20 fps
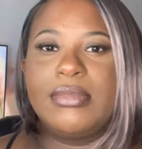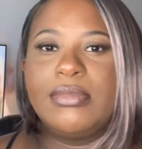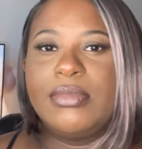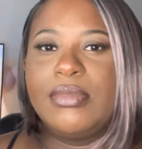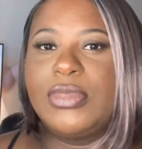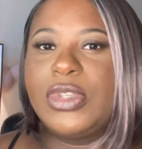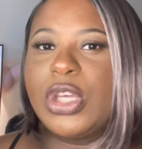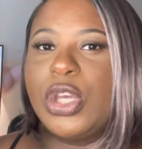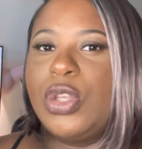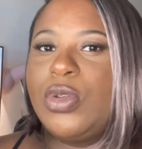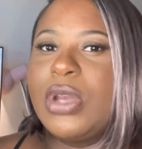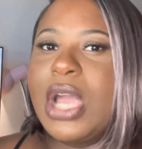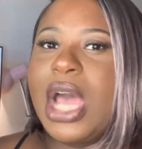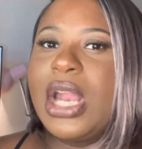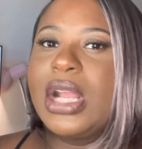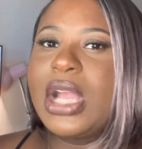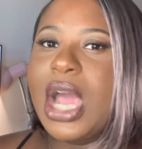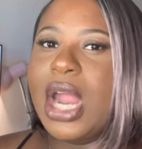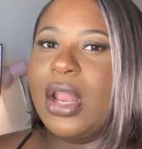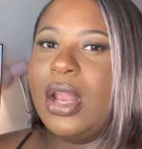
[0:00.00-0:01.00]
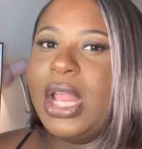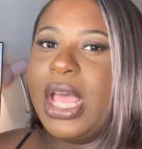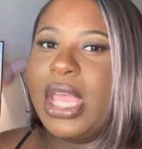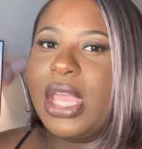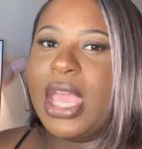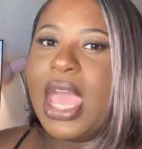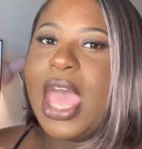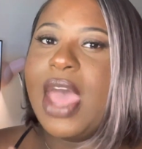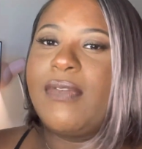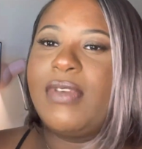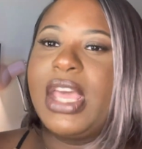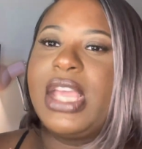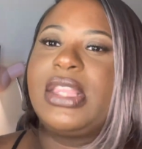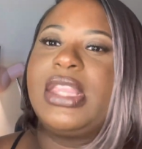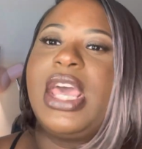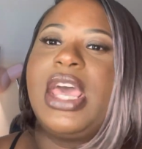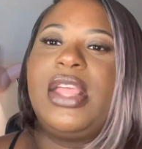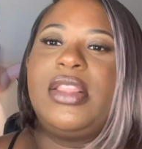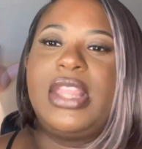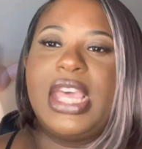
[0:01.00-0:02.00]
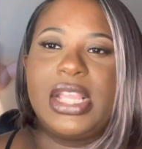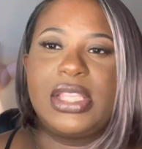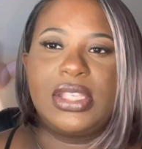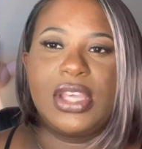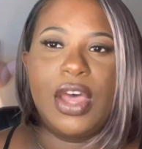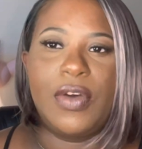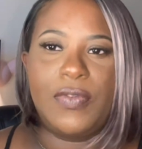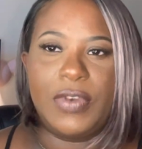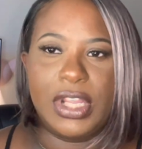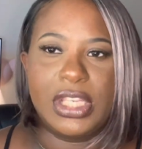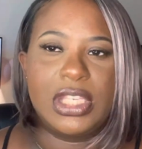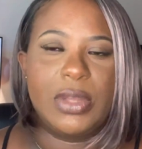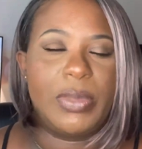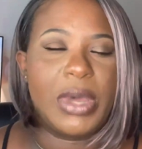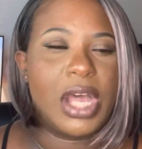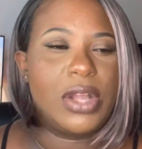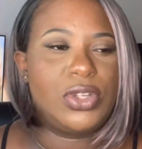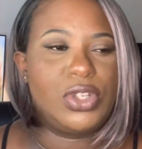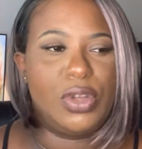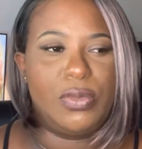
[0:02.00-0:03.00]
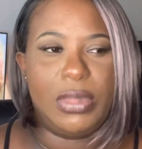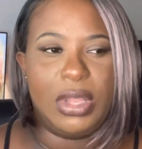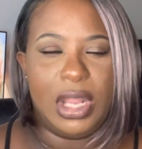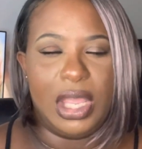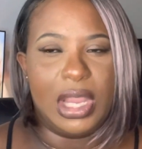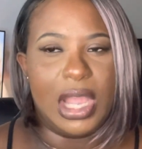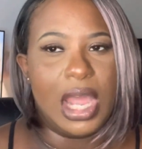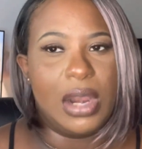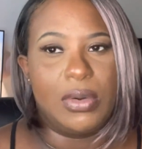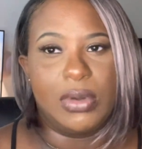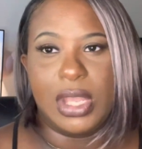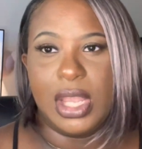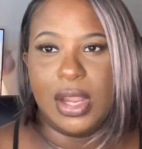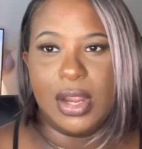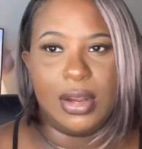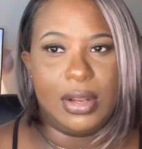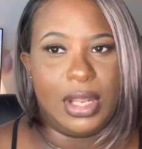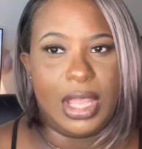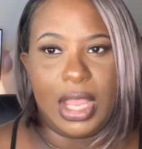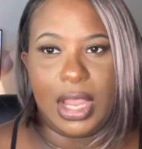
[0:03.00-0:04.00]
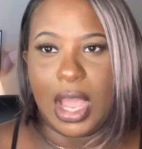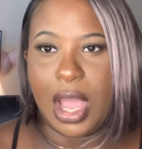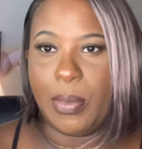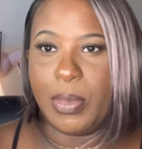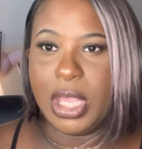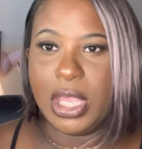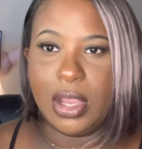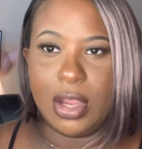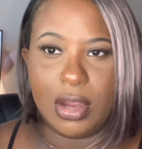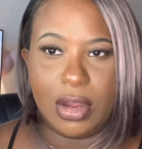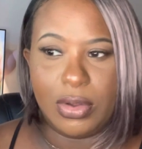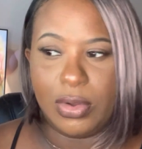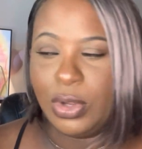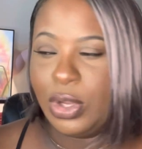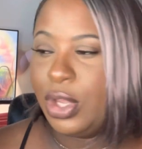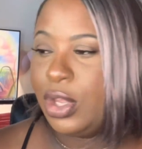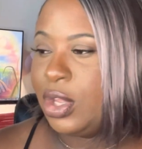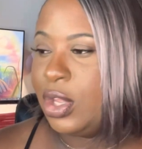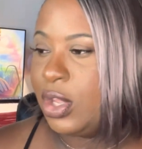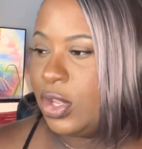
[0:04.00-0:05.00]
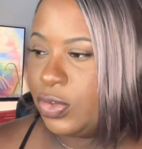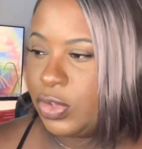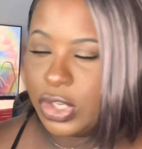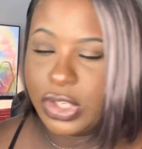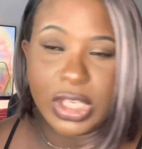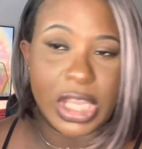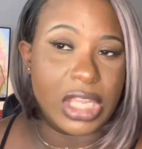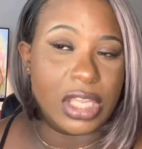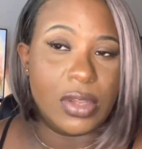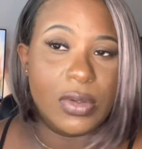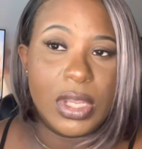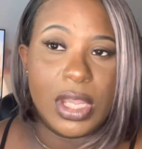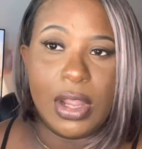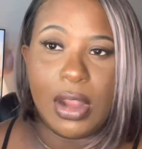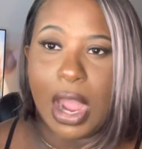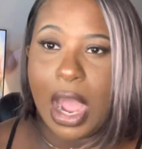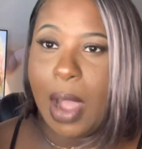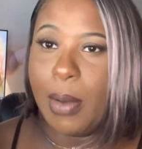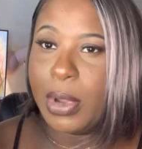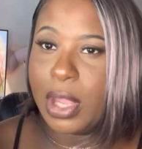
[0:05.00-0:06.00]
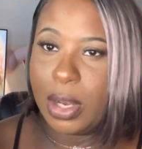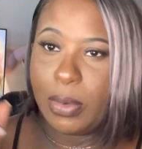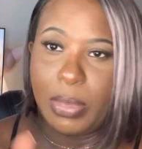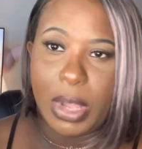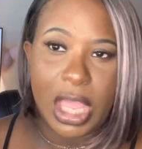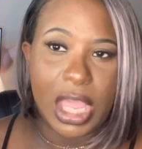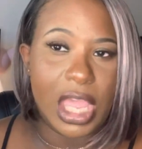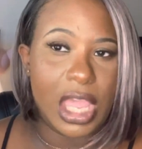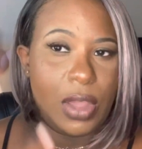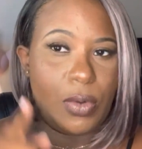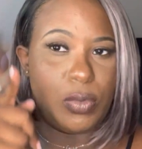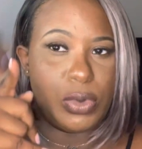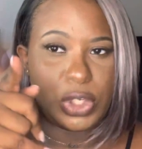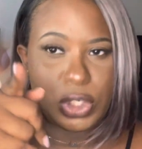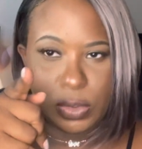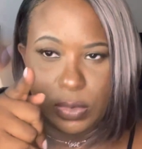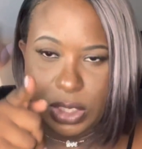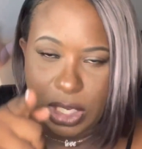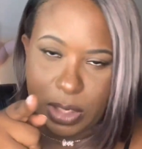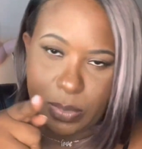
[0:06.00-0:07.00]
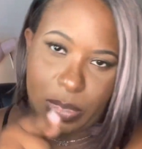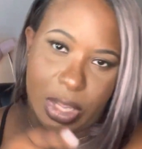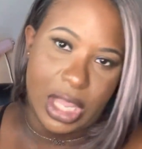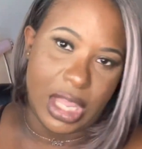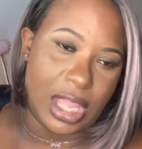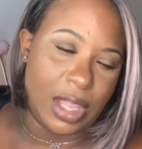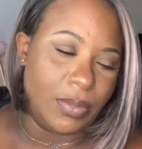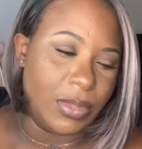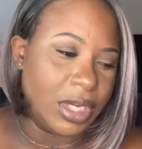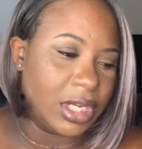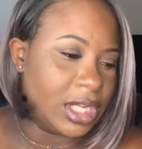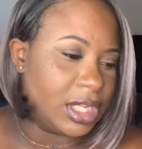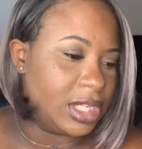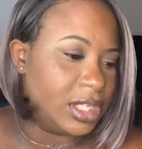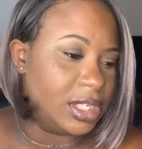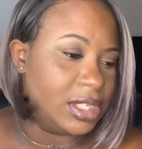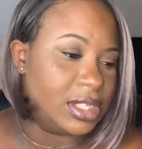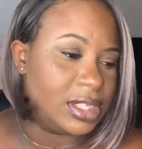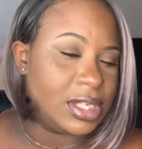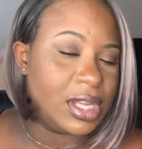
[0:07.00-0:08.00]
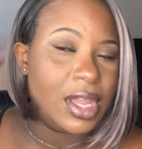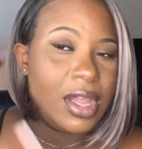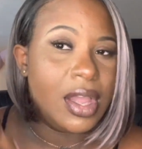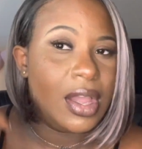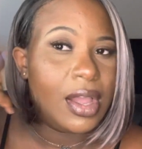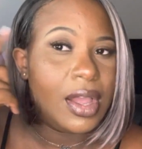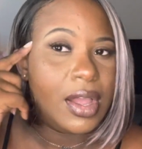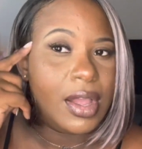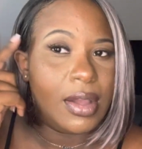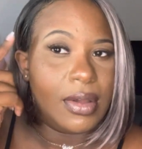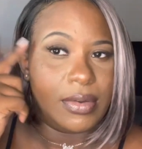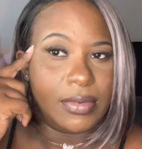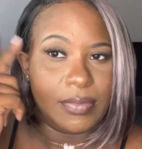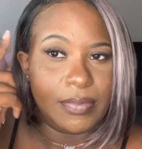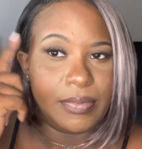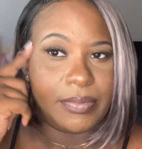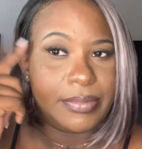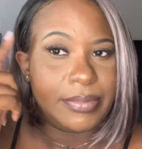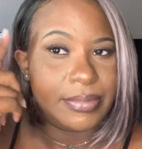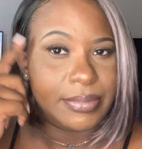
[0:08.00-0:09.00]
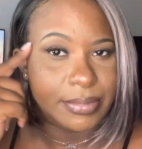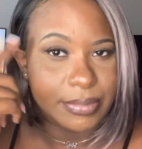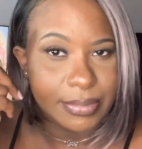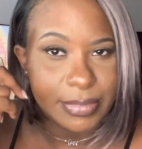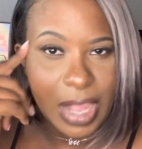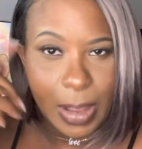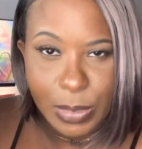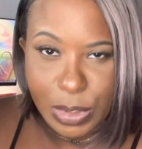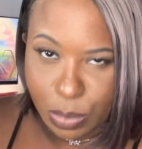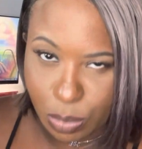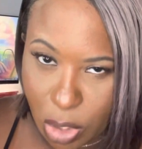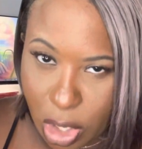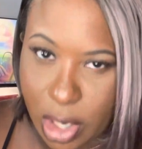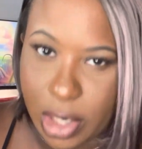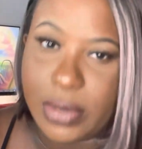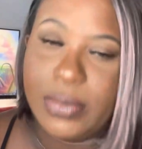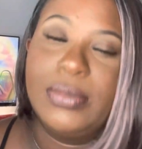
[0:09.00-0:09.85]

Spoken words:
so you got to kind of like have like that toughness about you and be like, I don't care. Like, I'm here just like you here. I'm getting paid what you getting paid because I'm smart.